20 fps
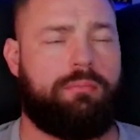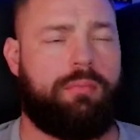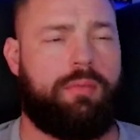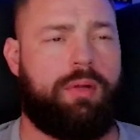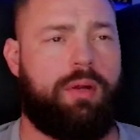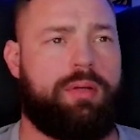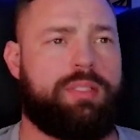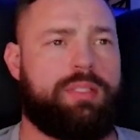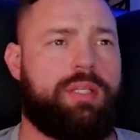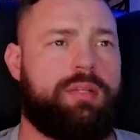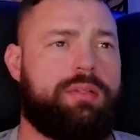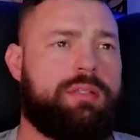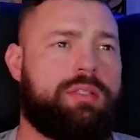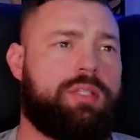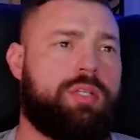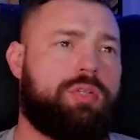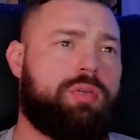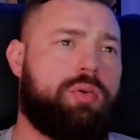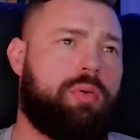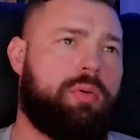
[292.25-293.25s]
All right, to the
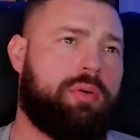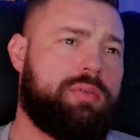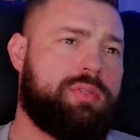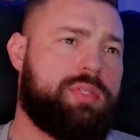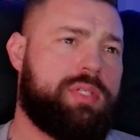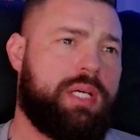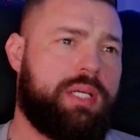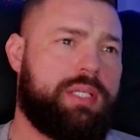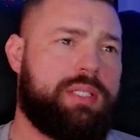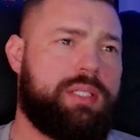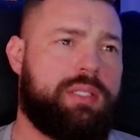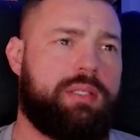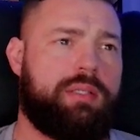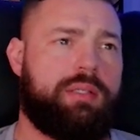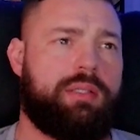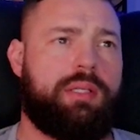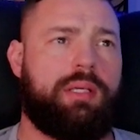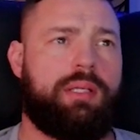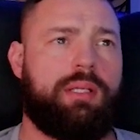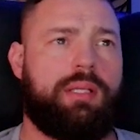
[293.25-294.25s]
tutorial section,